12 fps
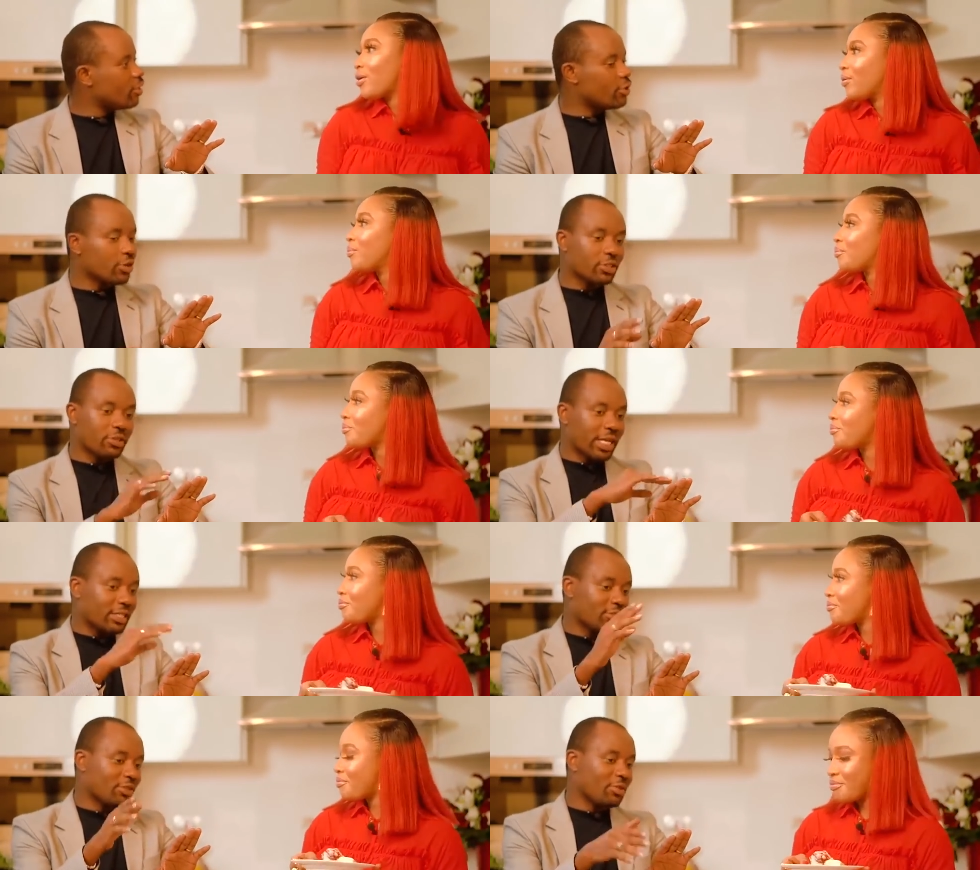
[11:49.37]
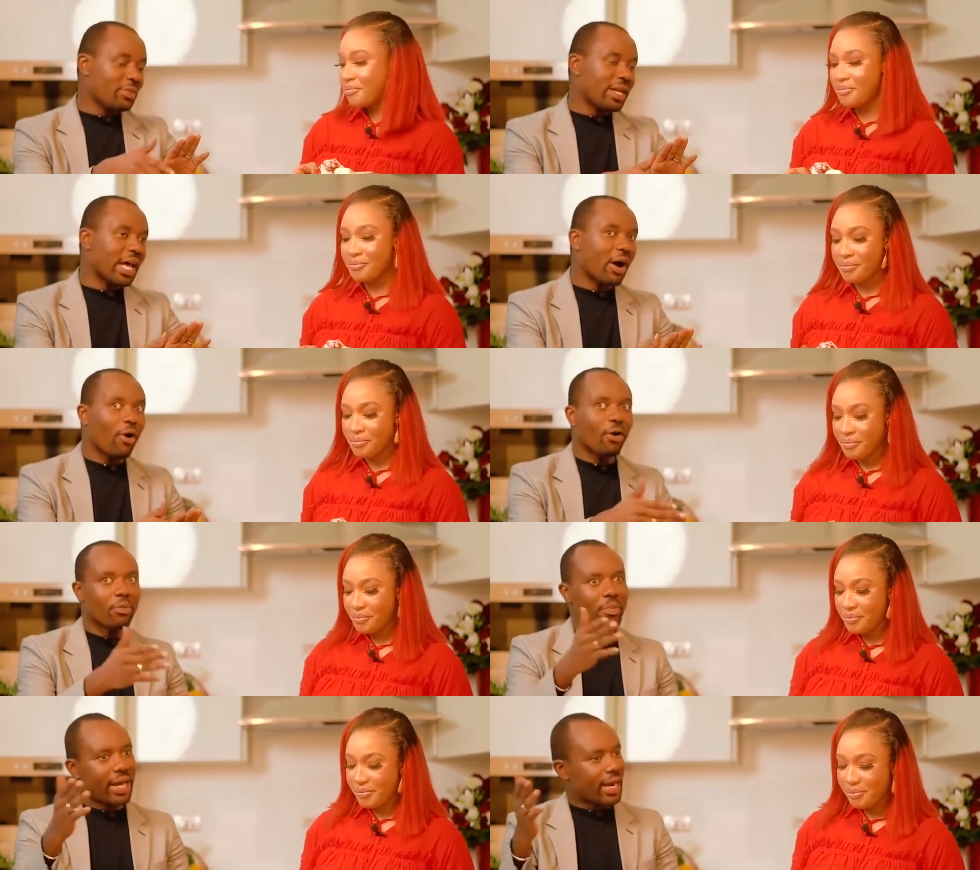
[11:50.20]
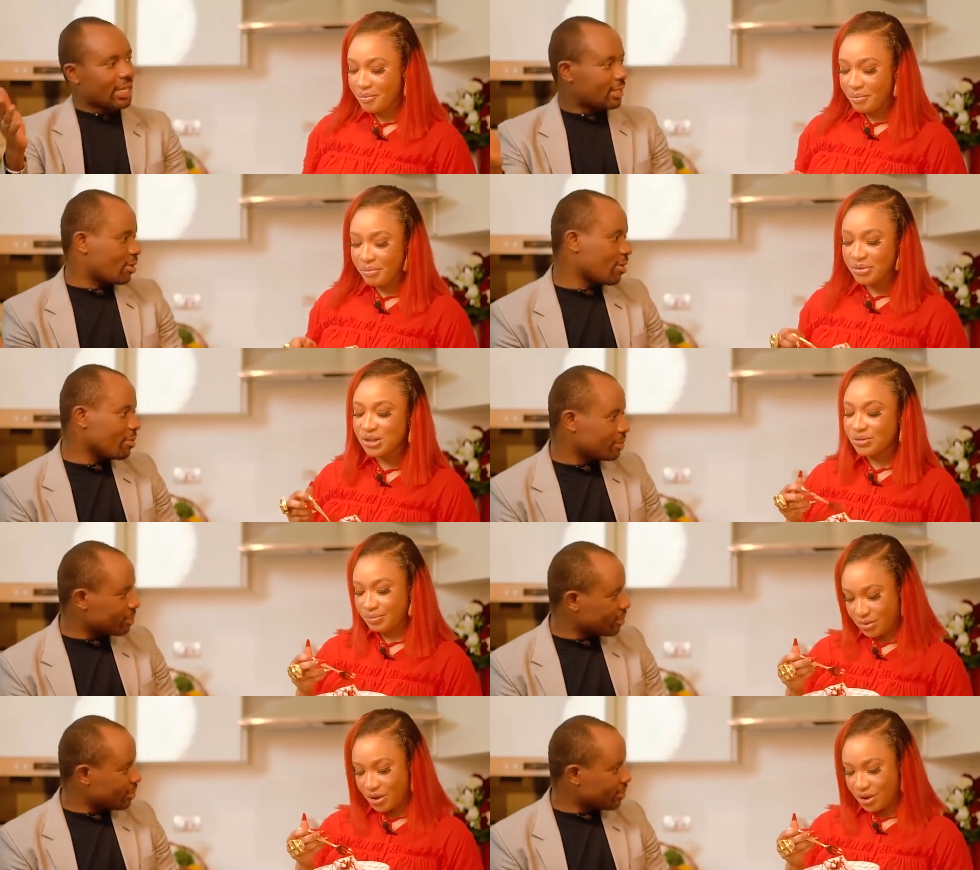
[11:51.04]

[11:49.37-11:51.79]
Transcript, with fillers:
Speaker 1: Doesn't necessarily mean that all men are scum.